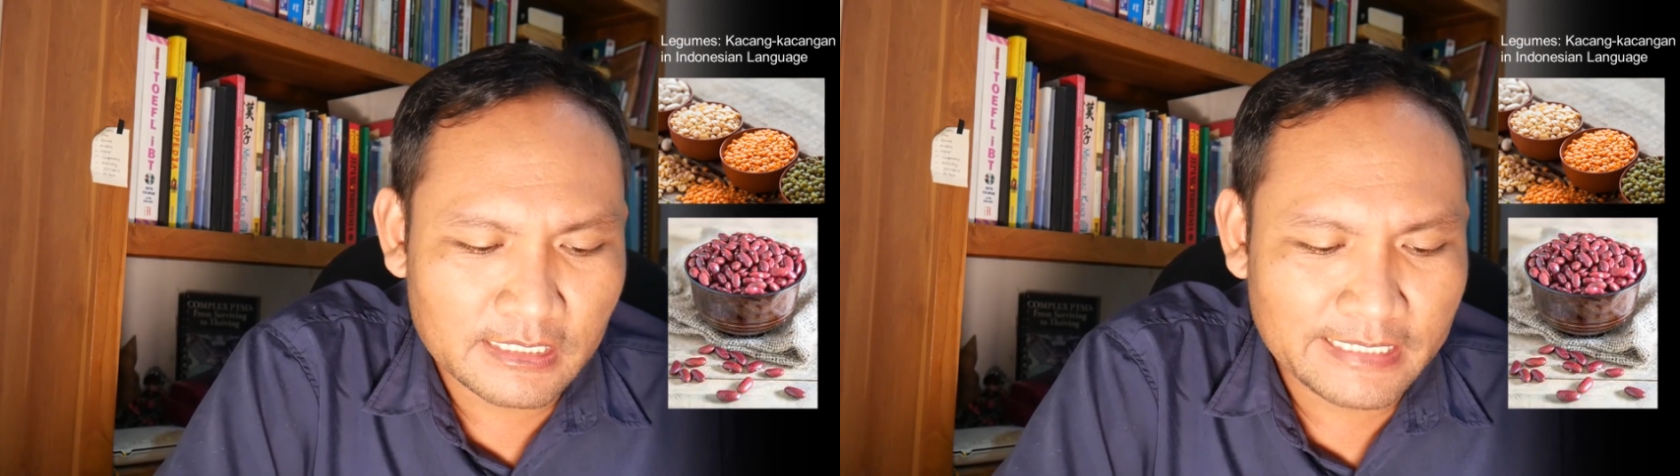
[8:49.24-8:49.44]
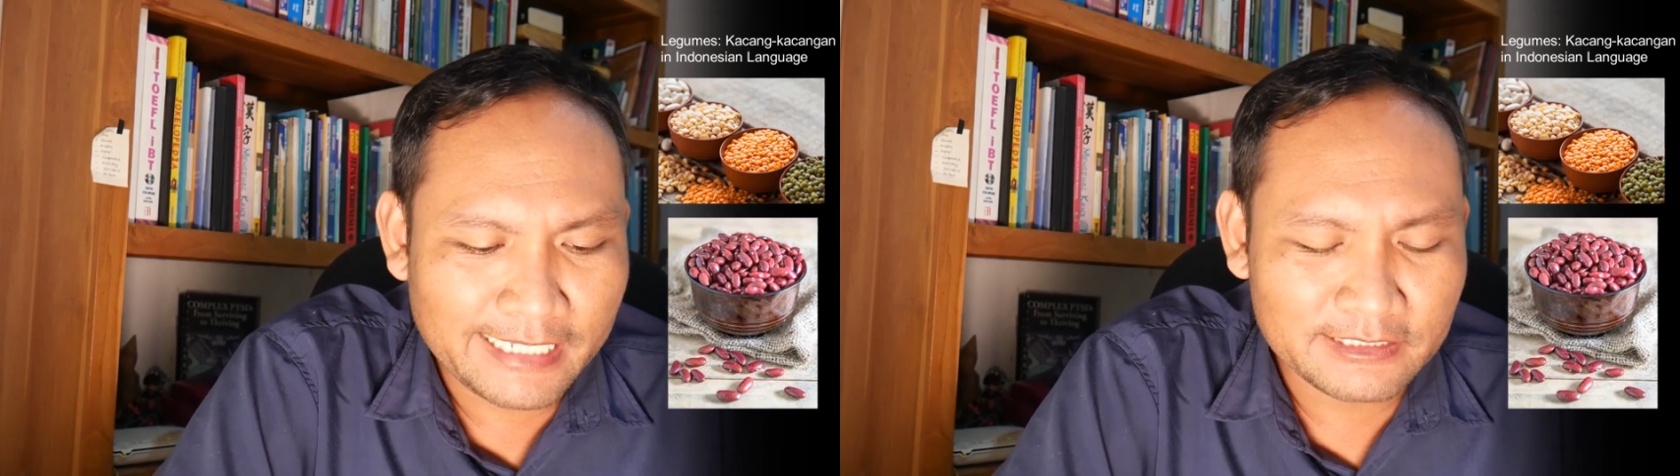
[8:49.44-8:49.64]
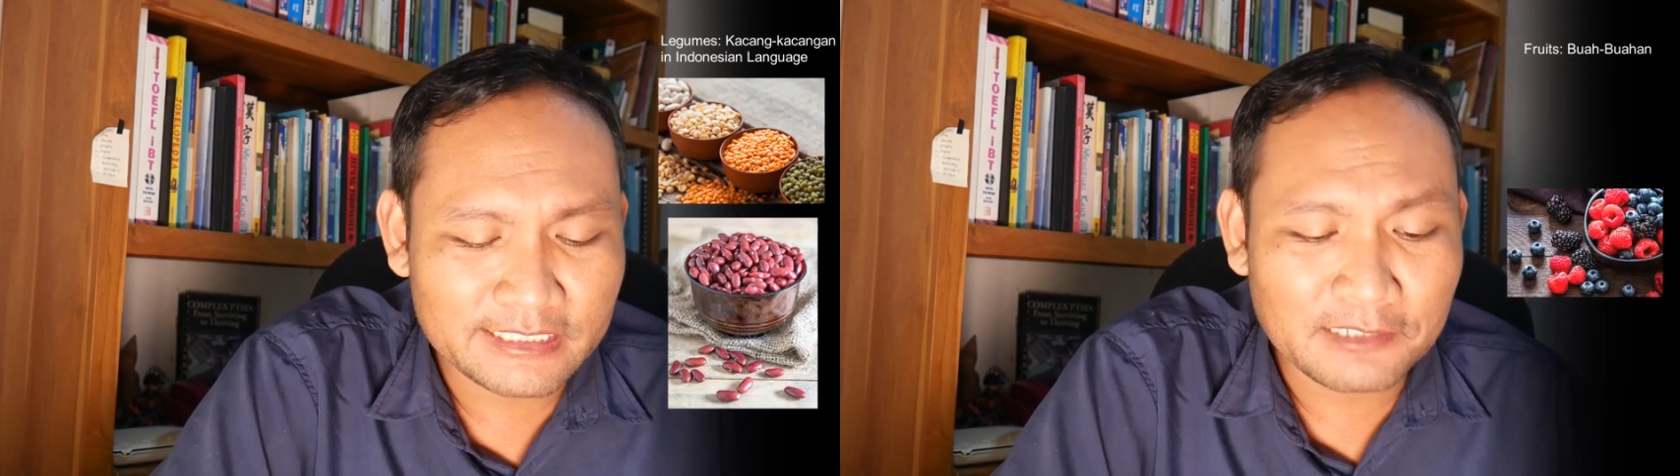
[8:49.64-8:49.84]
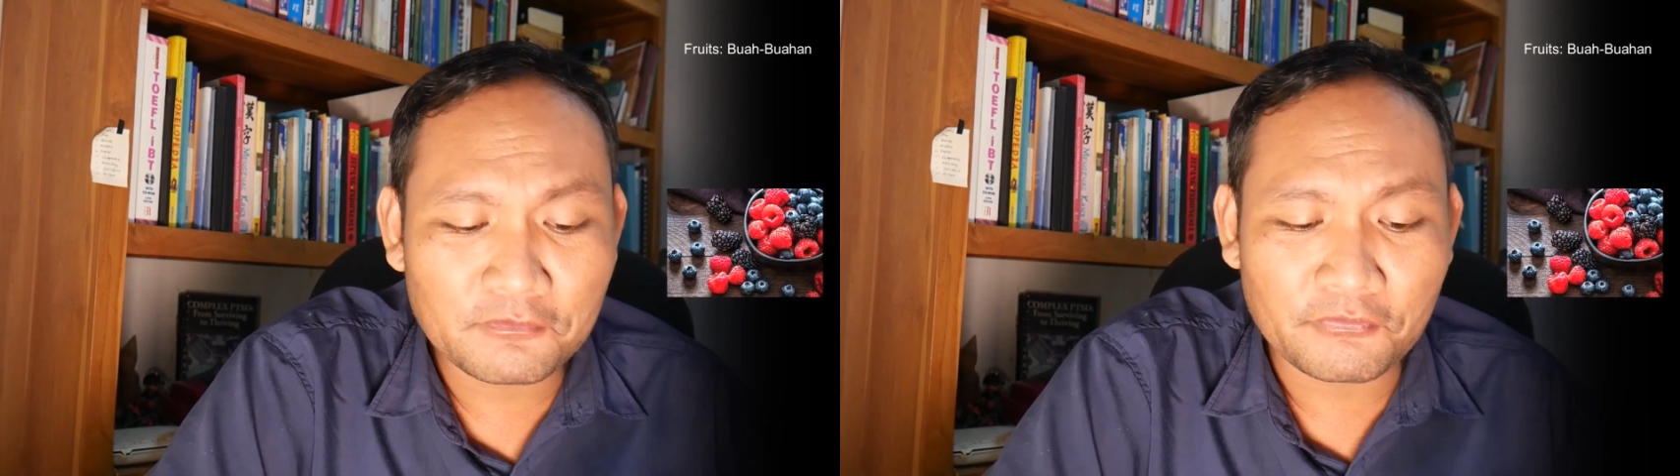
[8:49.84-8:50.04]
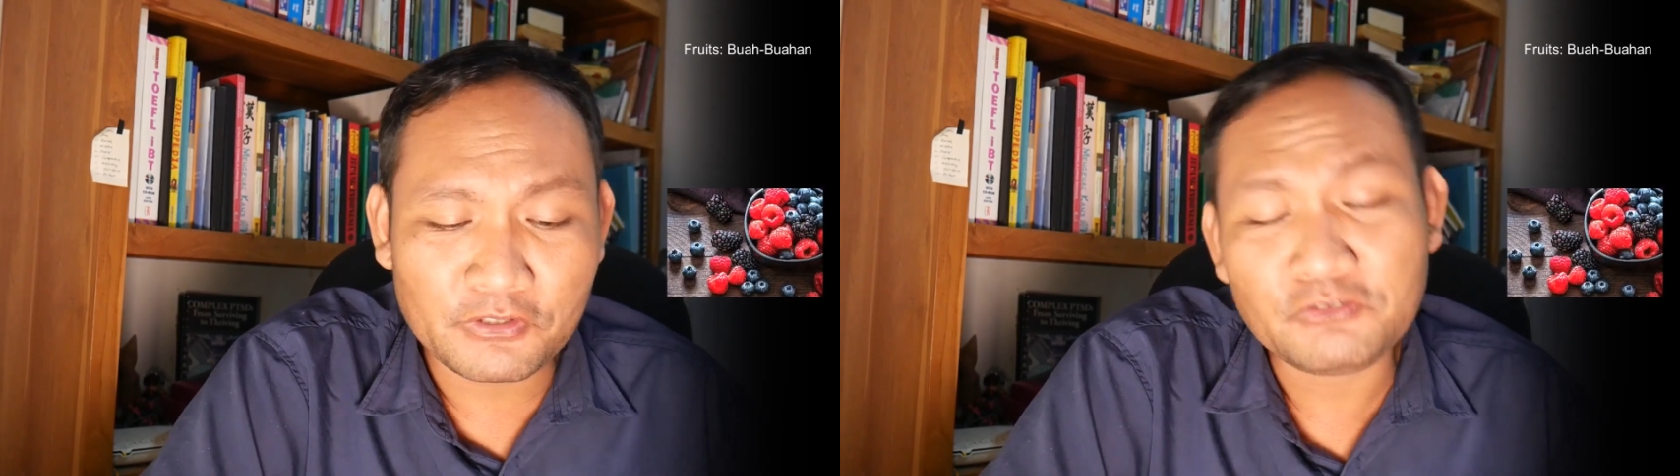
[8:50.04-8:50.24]
Next,
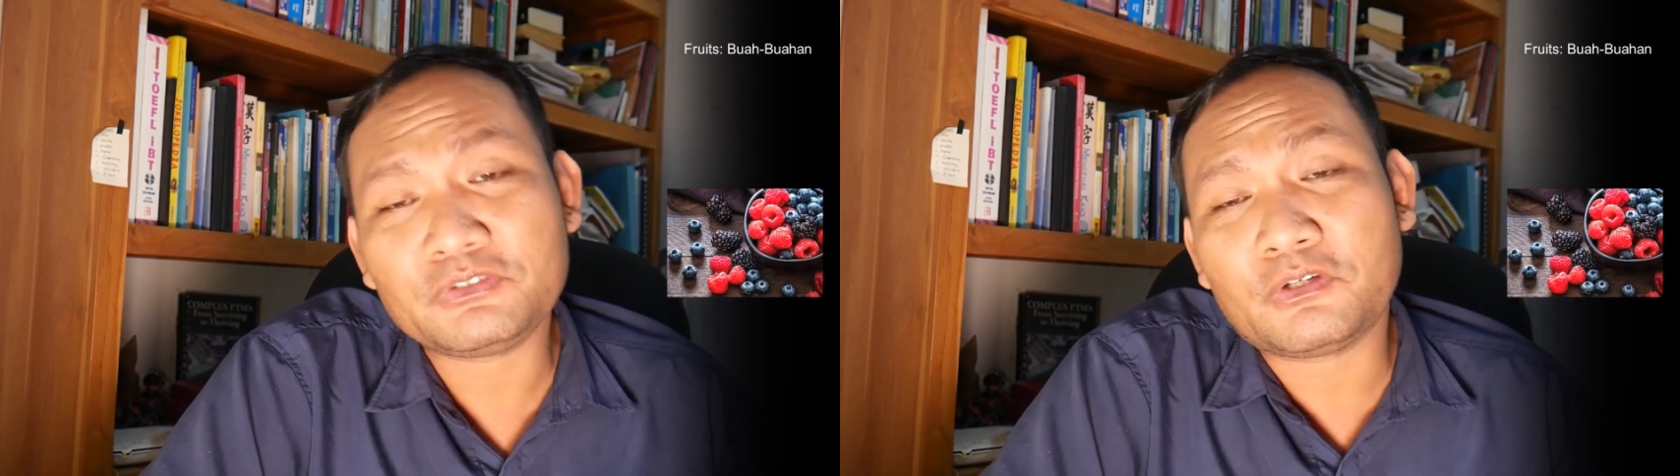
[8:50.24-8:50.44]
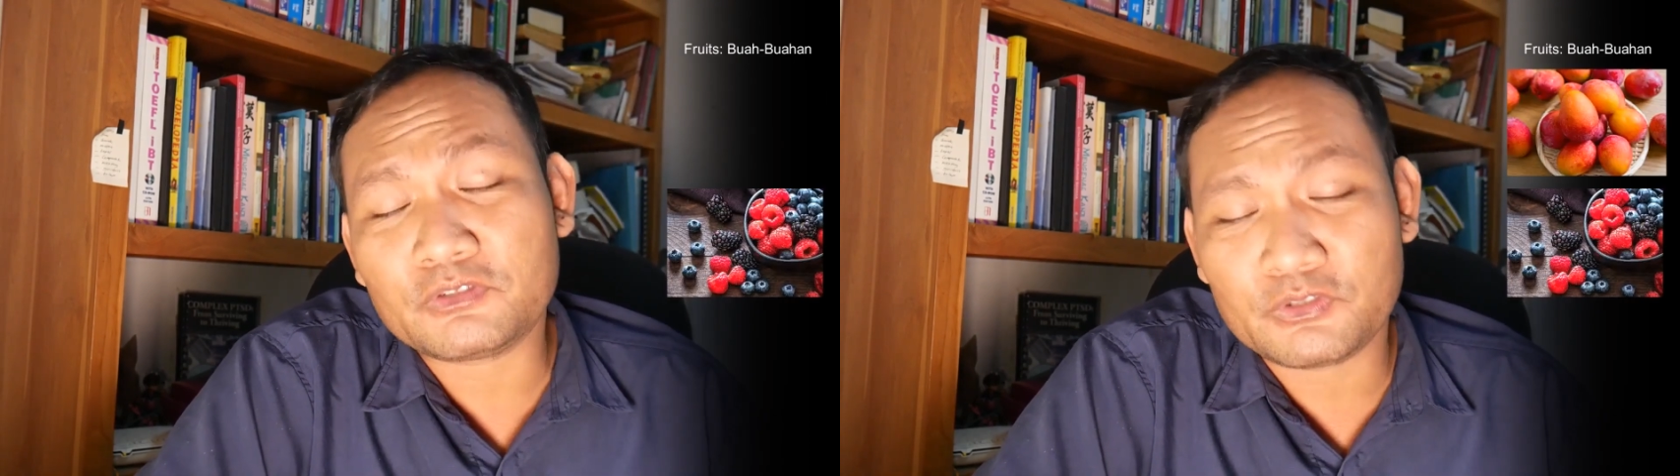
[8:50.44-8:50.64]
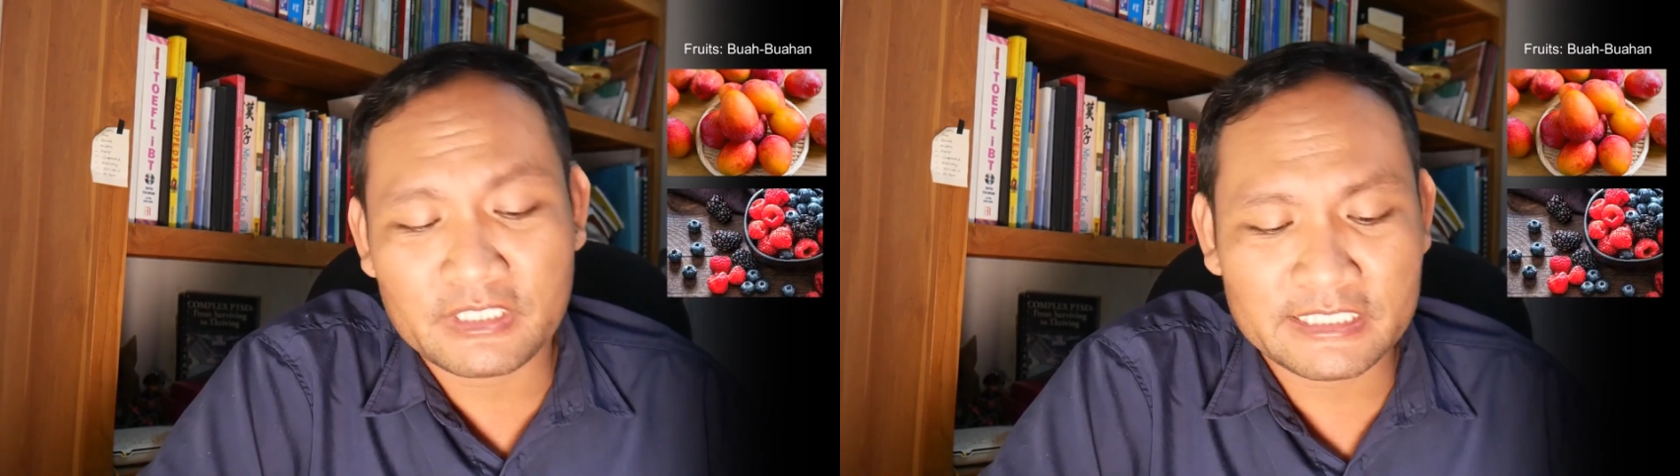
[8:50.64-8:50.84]
some fruits also